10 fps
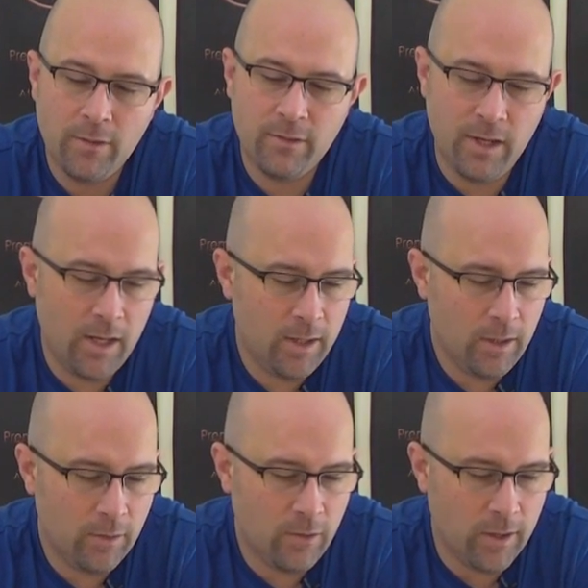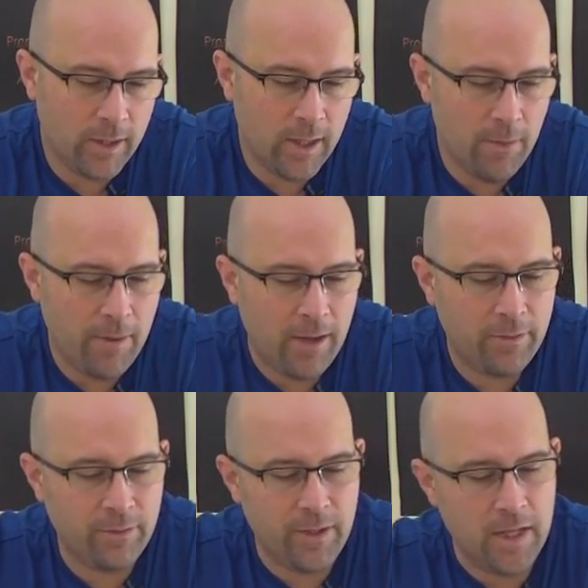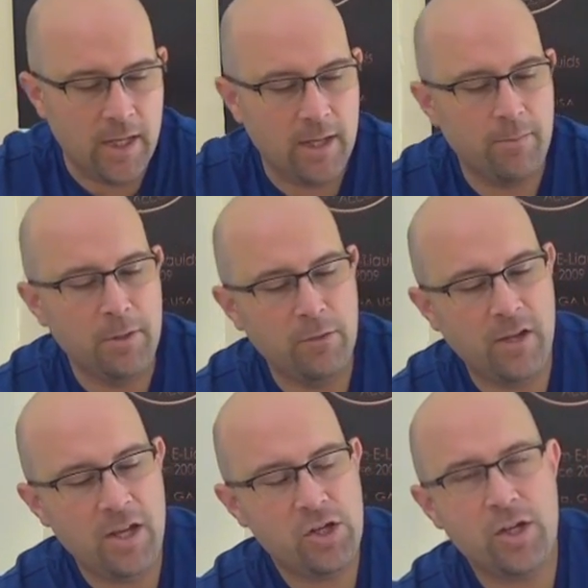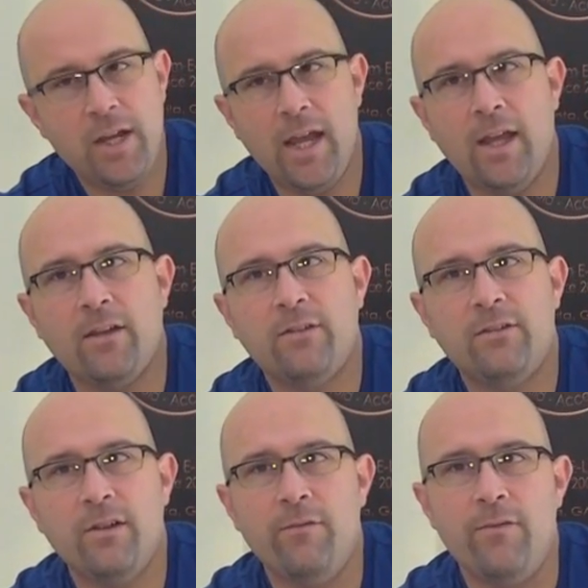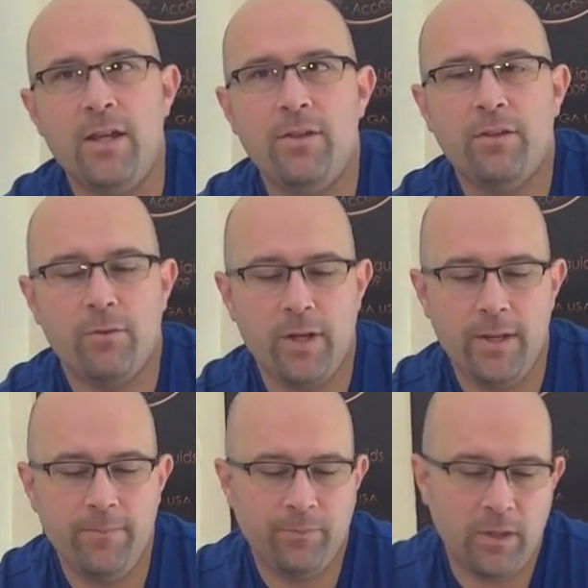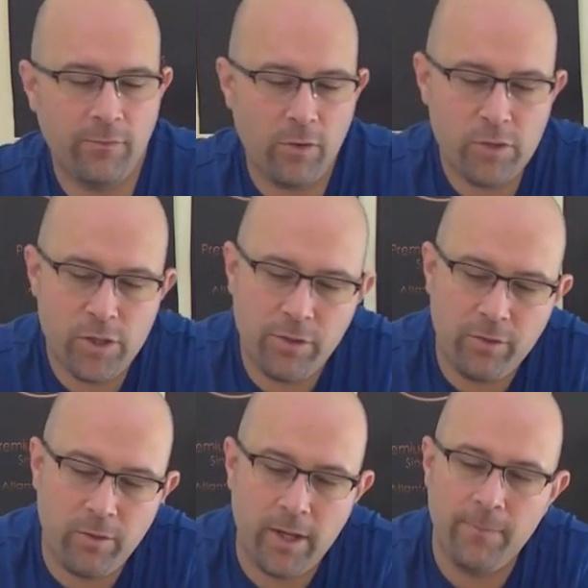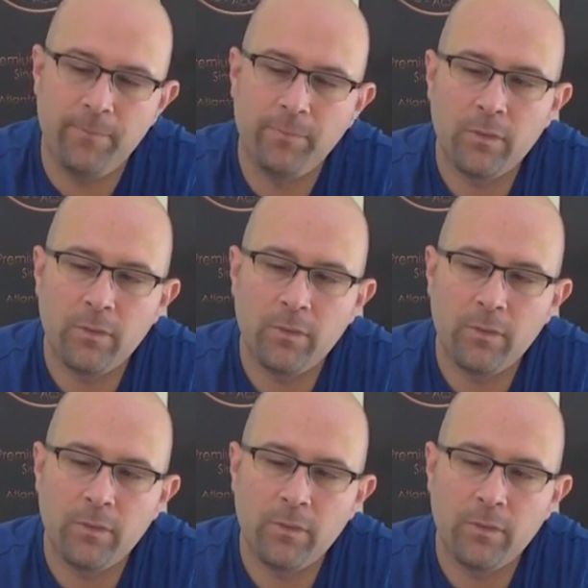Today talking about the Mutation X V3, the version 3